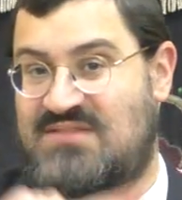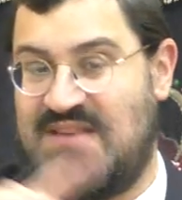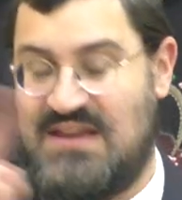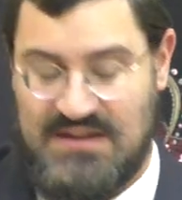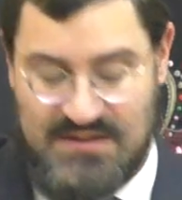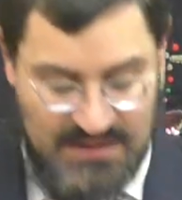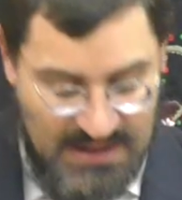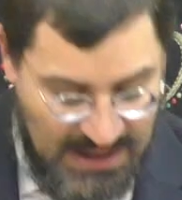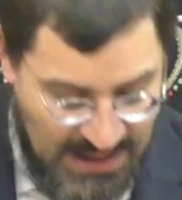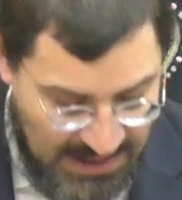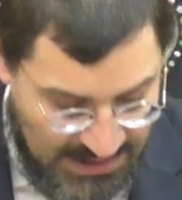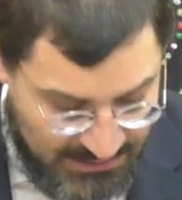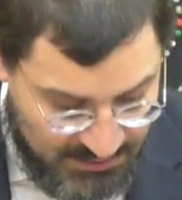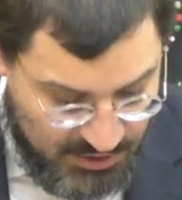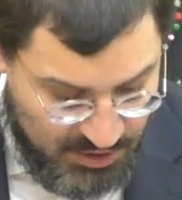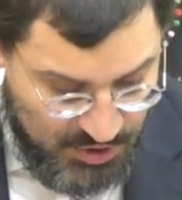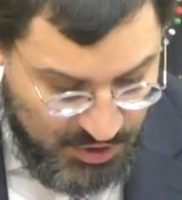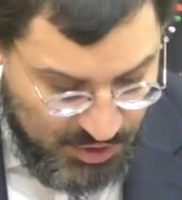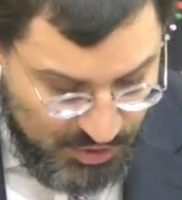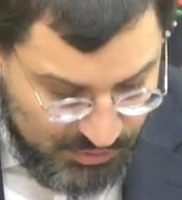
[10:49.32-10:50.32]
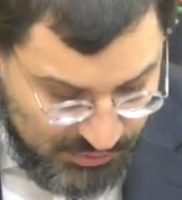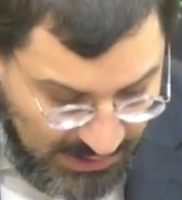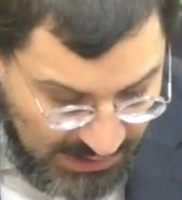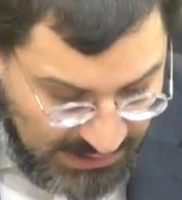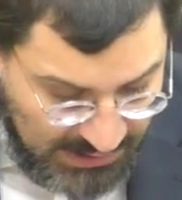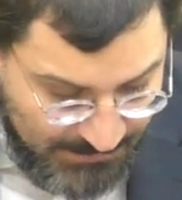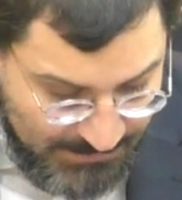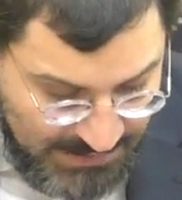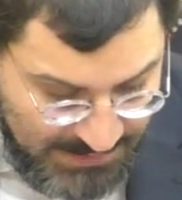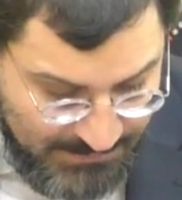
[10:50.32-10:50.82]
din and
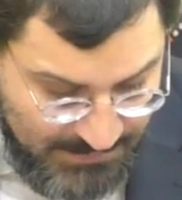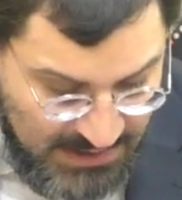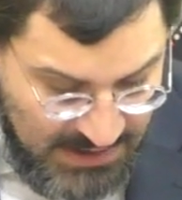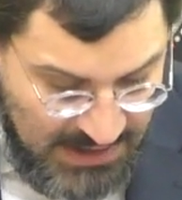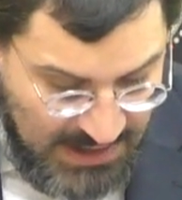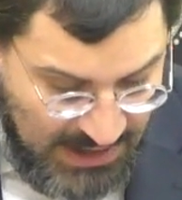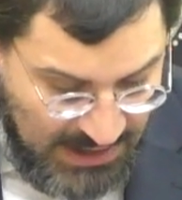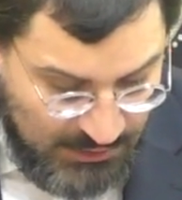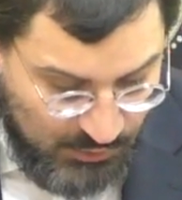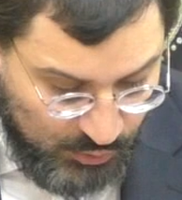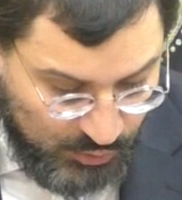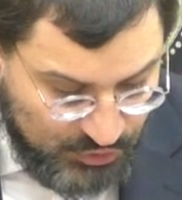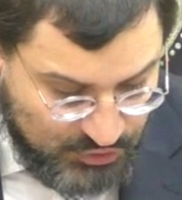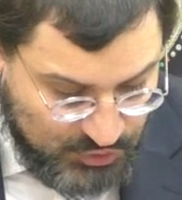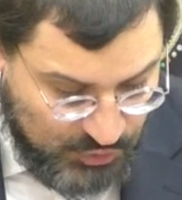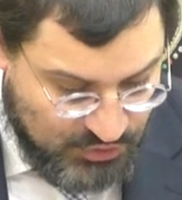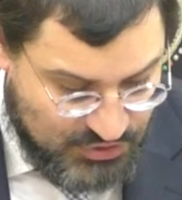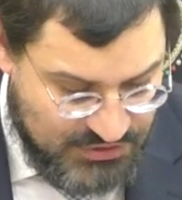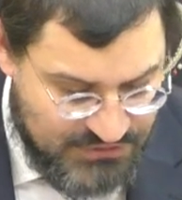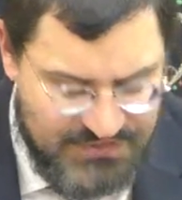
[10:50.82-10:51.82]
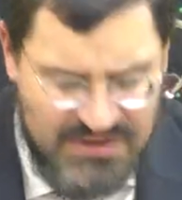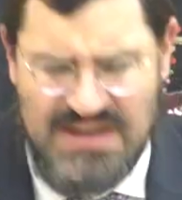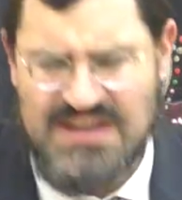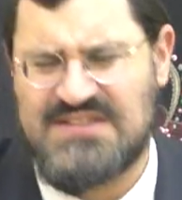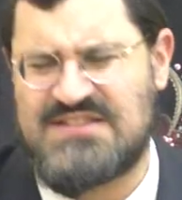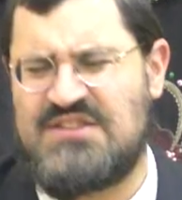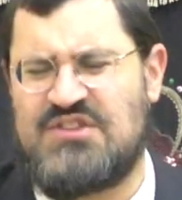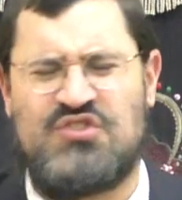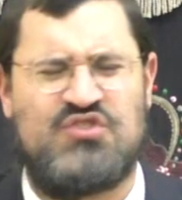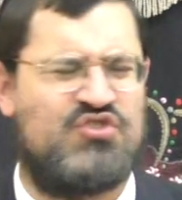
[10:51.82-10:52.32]
rachamim, and all sorts of
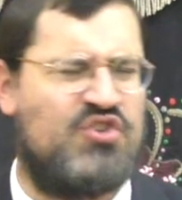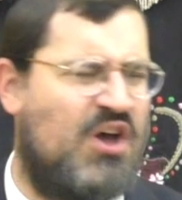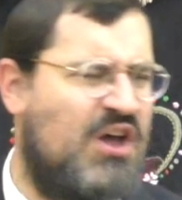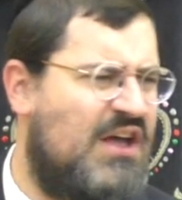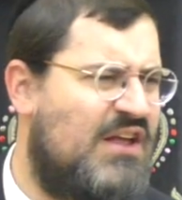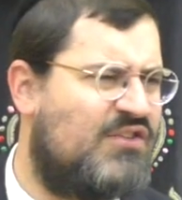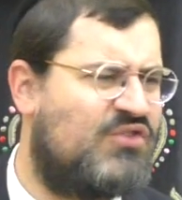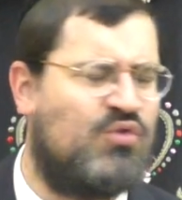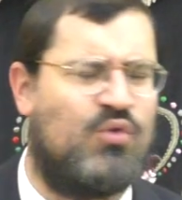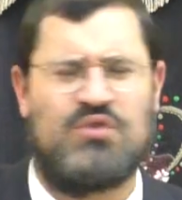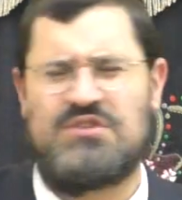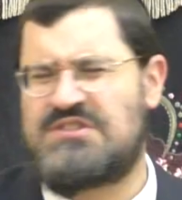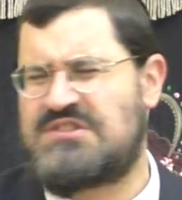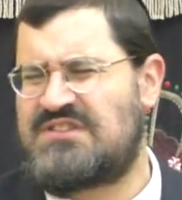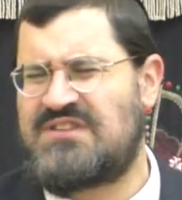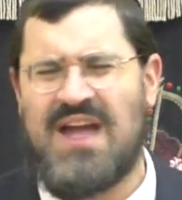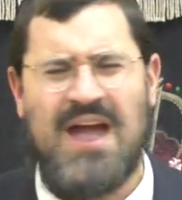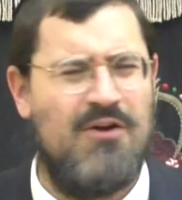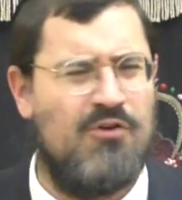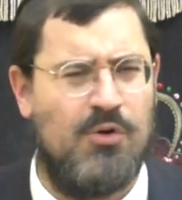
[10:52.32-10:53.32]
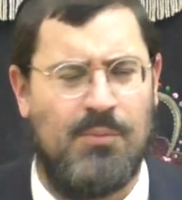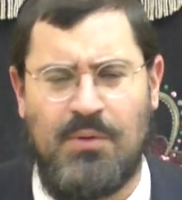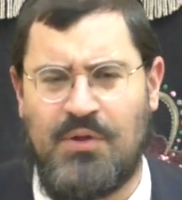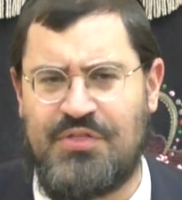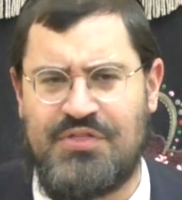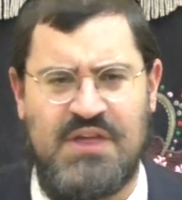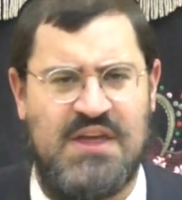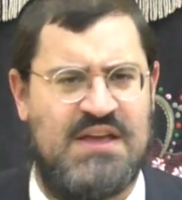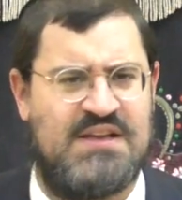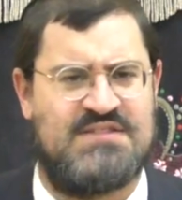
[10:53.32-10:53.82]
things. And the Zoya talks terrible
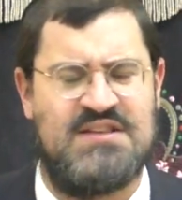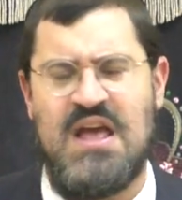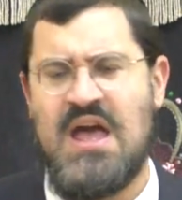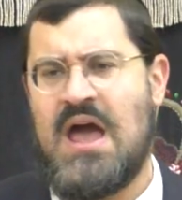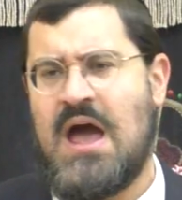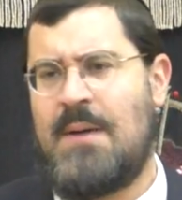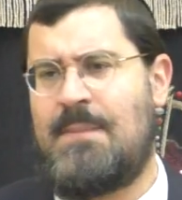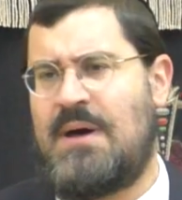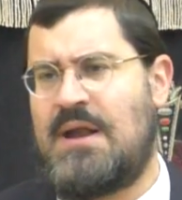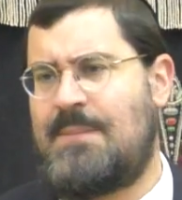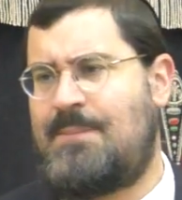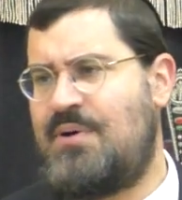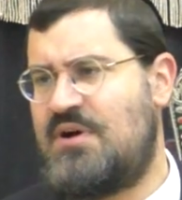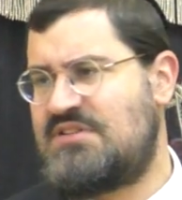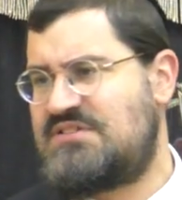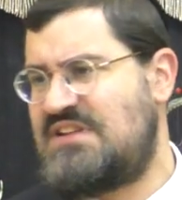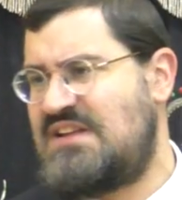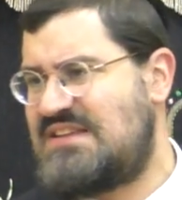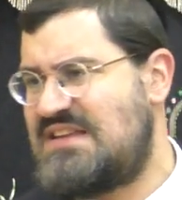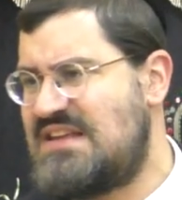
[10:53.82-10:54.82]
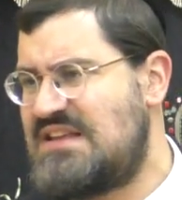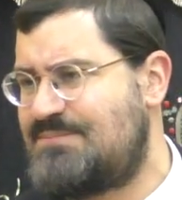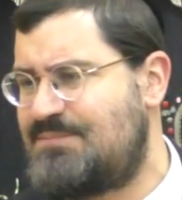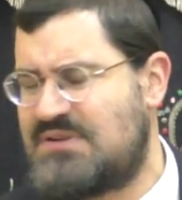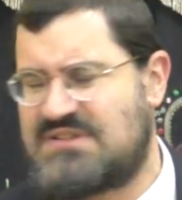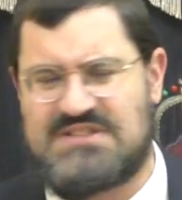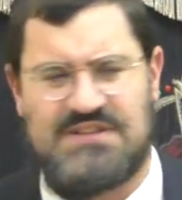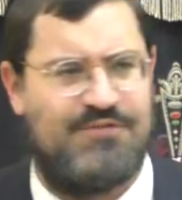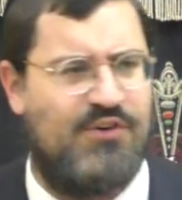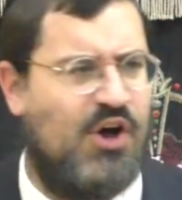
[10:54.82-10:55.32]
things about a person that eats
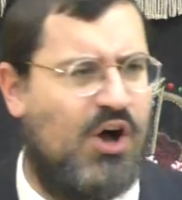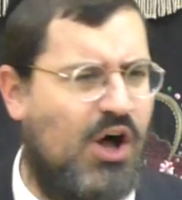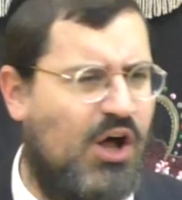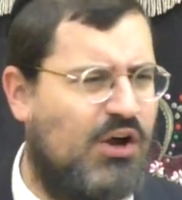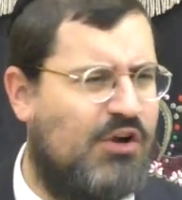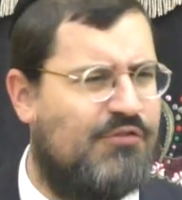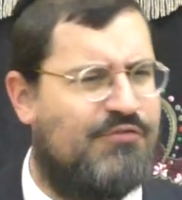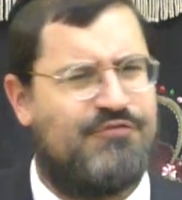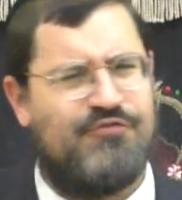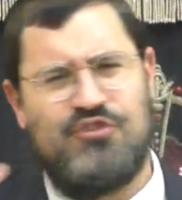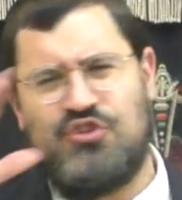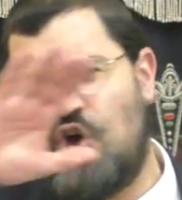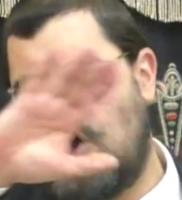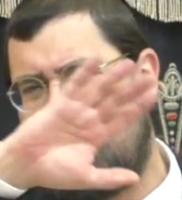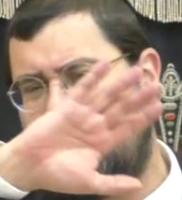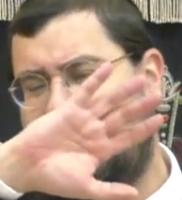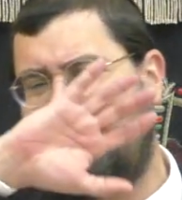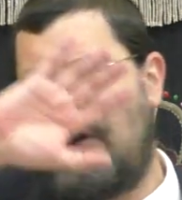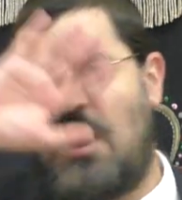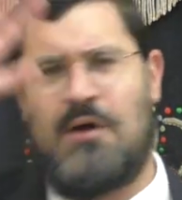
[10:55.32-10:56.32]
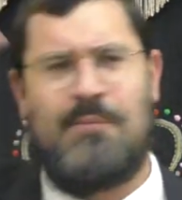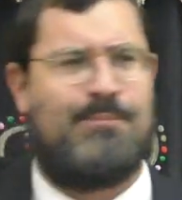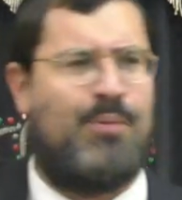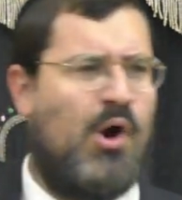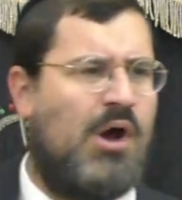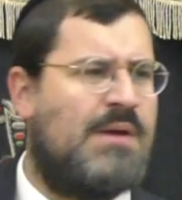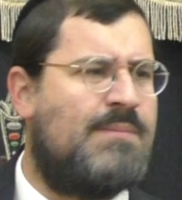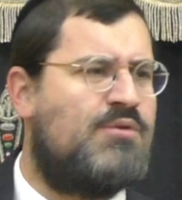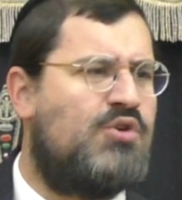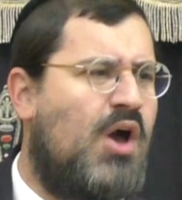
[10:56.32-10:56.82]
Basar B'Chalav, Yof,
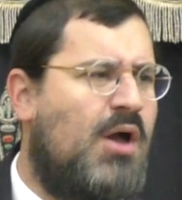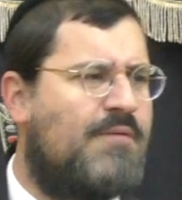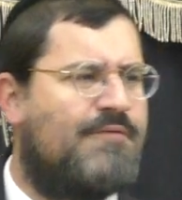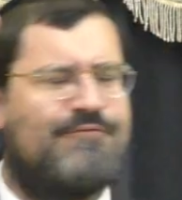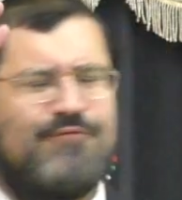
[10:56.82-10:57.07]
Arboim, Yoim,